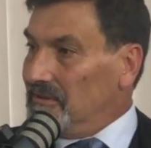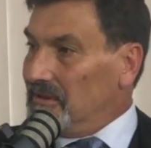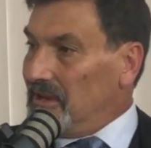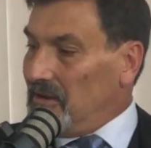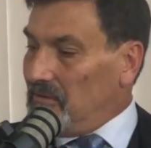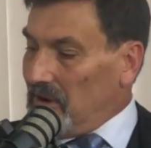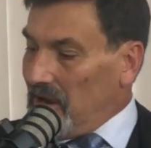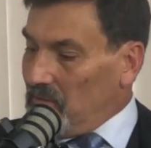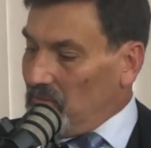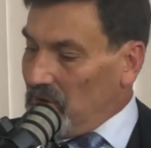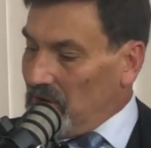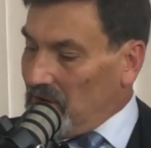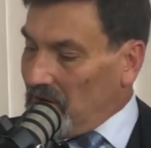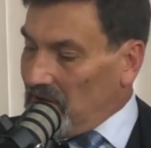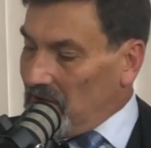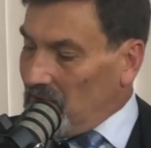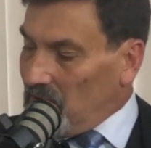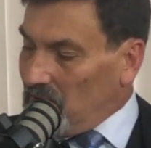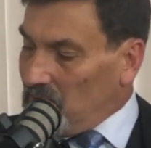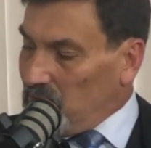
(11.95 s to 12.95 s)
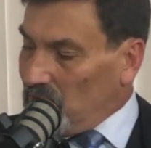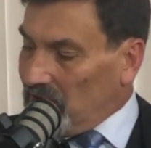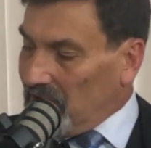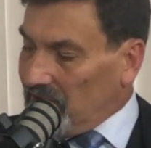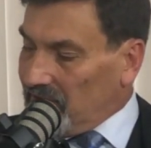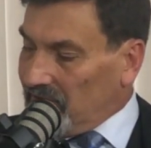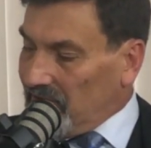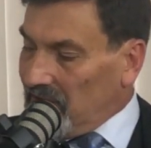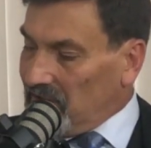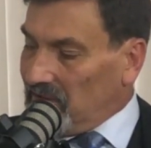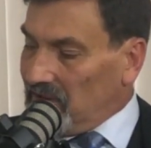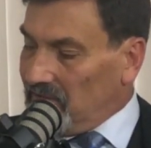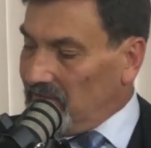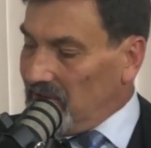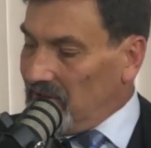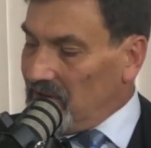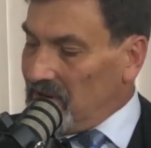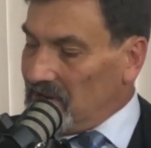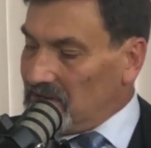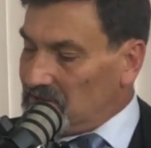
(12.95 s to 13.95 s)
And we put our faith in
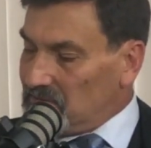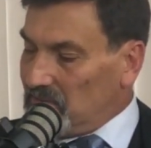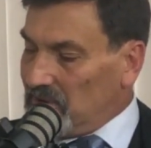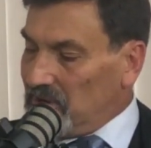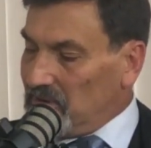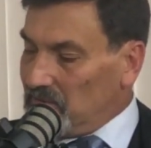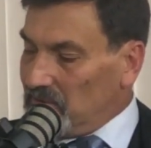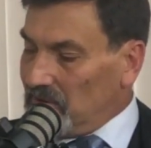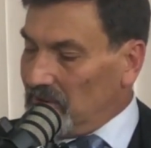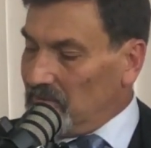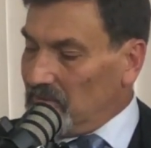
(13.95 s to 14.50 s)
various people,